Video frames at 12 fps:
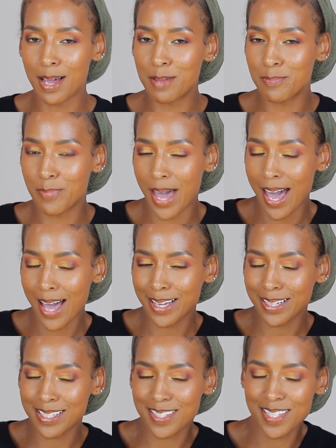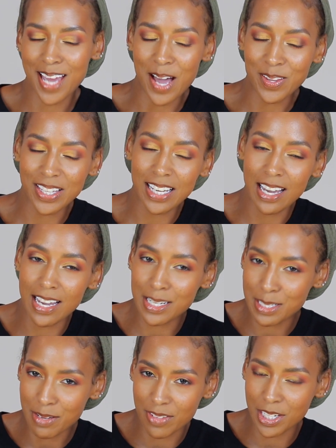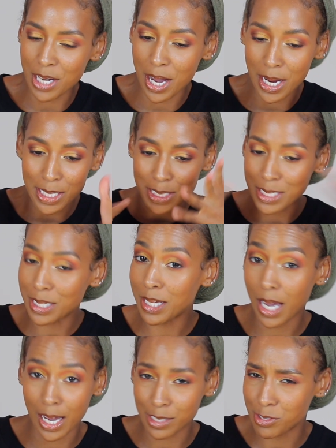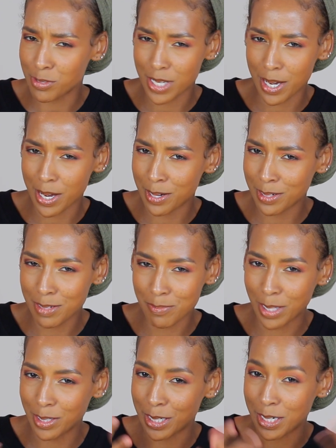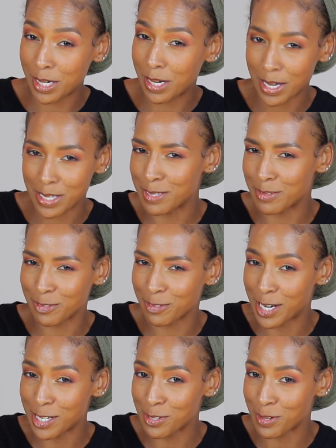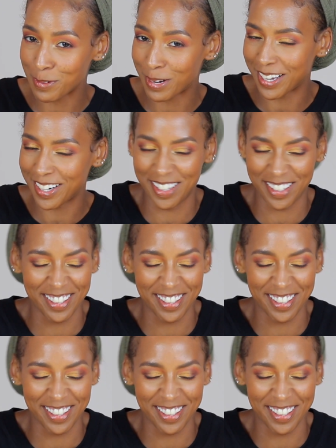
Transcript: I'm back. It's now the end of the night. Can you tell? Am I looking nice and fresh or what?